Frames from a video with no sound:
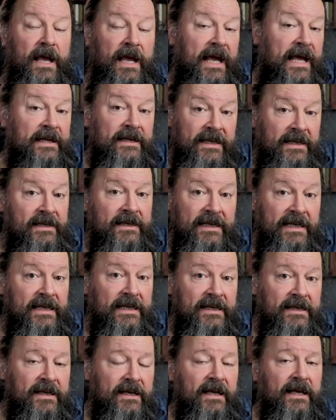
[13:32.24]
And
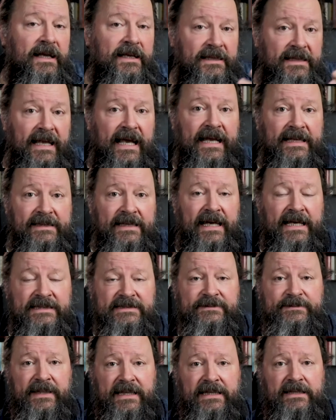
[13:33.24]
indeed, that
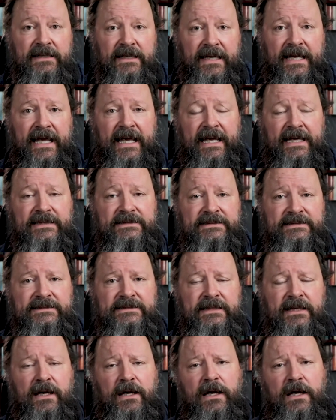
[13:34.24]
has been the case.